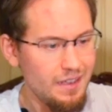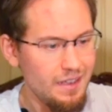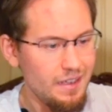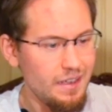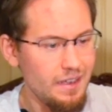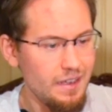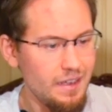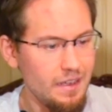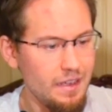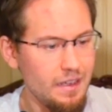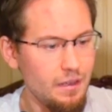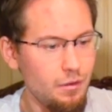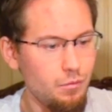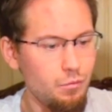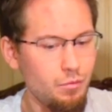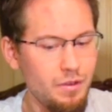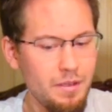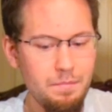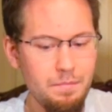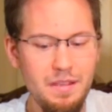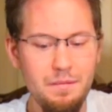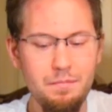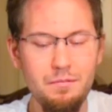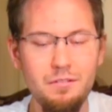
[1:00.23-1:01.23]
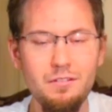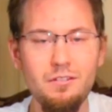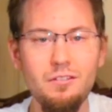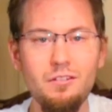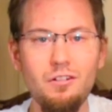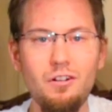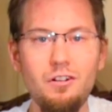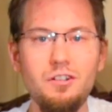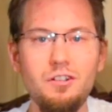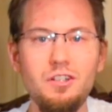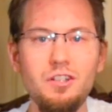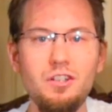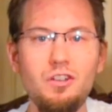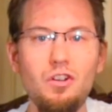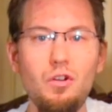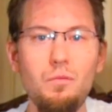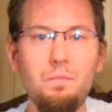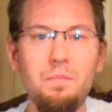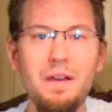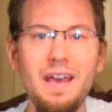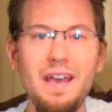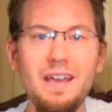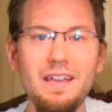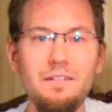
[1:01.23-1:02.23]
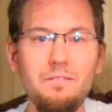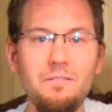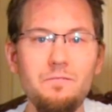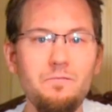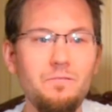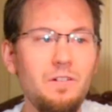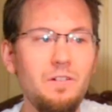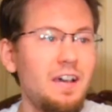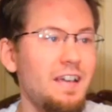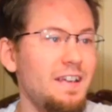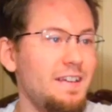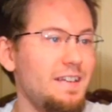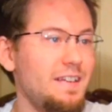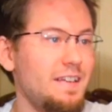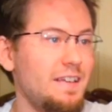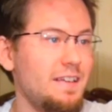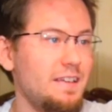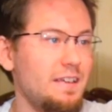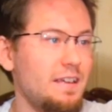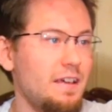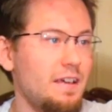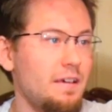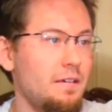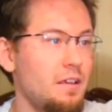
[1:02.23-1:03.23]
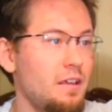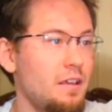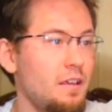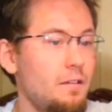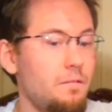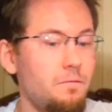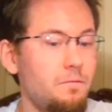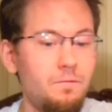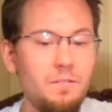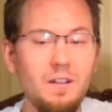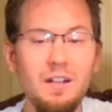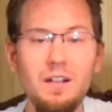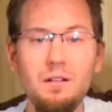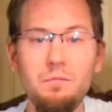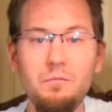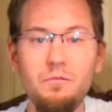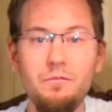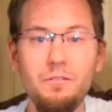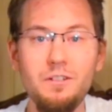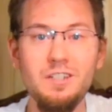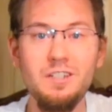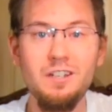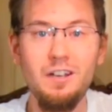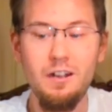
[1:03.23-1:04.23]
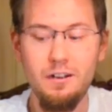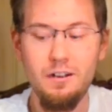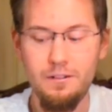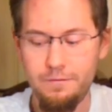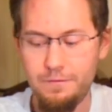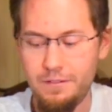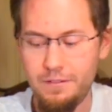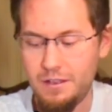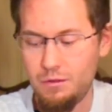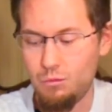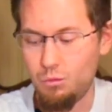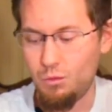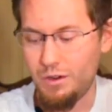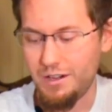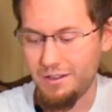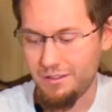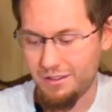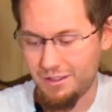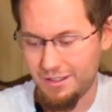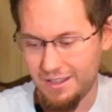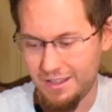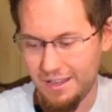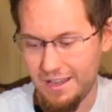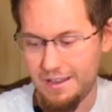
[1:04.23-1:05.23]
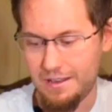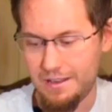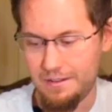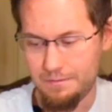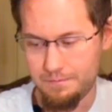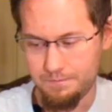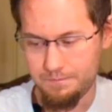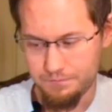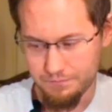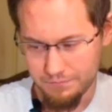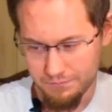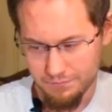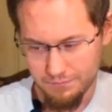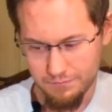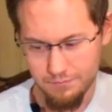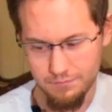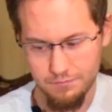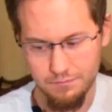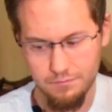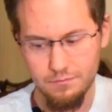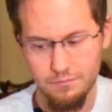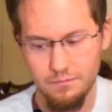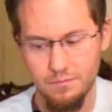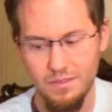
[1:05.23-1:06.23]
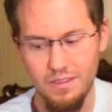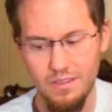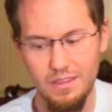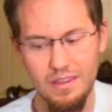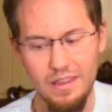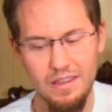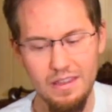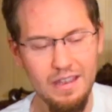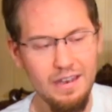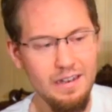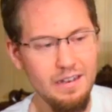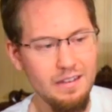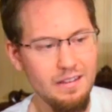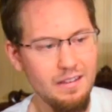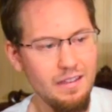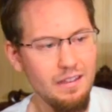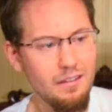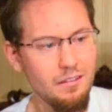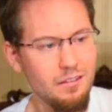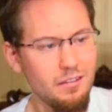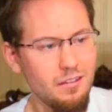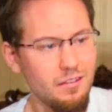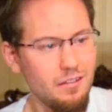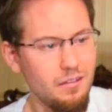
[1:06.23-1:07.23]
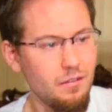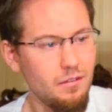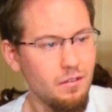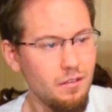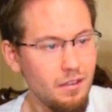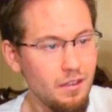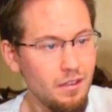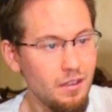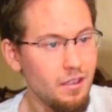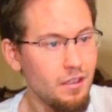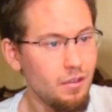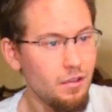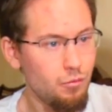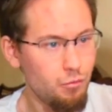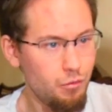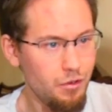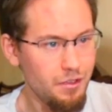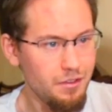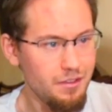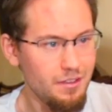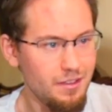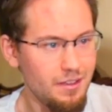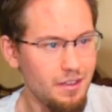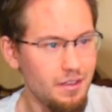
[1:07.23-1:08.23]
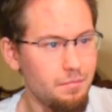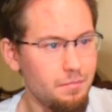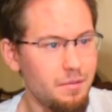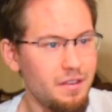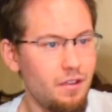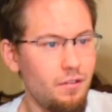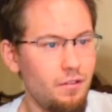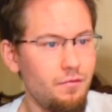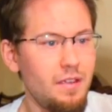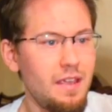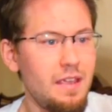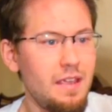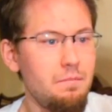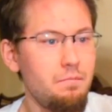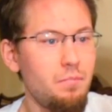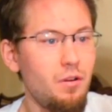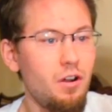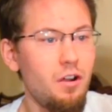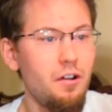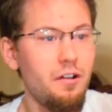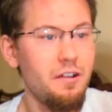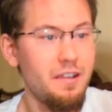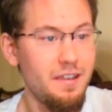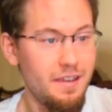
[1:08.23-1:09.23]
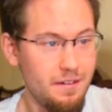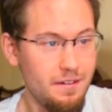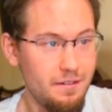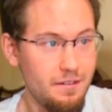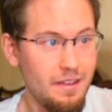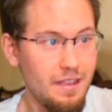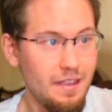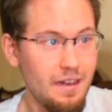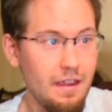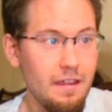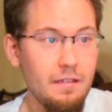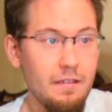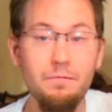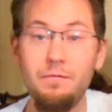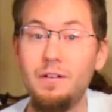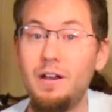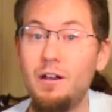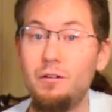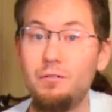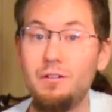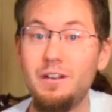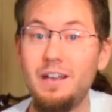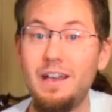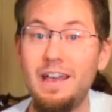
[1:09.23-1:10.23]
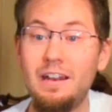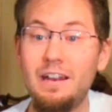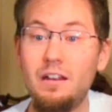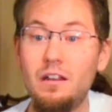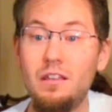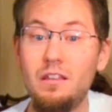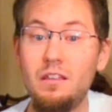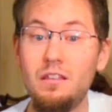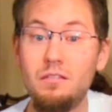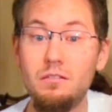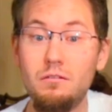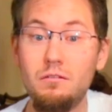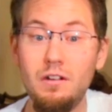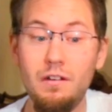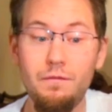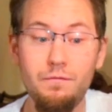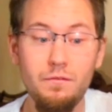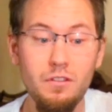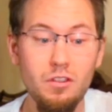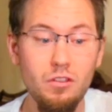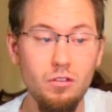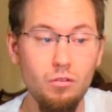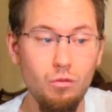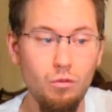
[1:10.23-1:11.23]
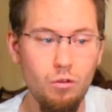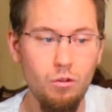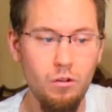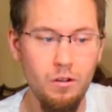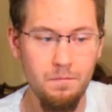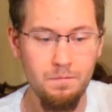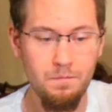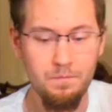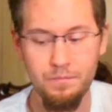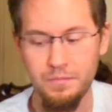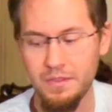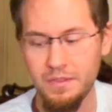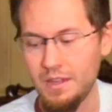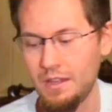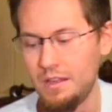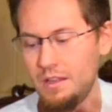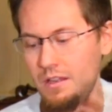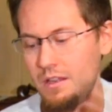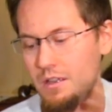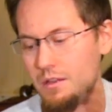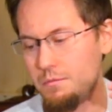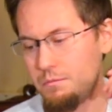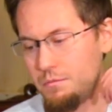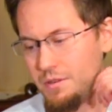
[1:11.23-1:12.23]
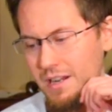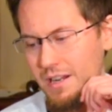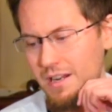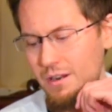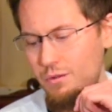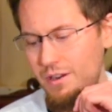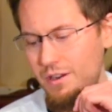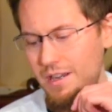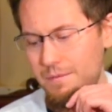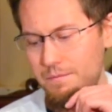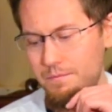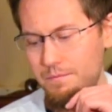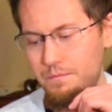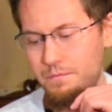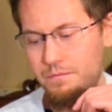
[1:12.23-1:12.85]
where people start to go back and finding film photography once again. And this was a little bit of a bargain that I found at a thrift store. But anyway,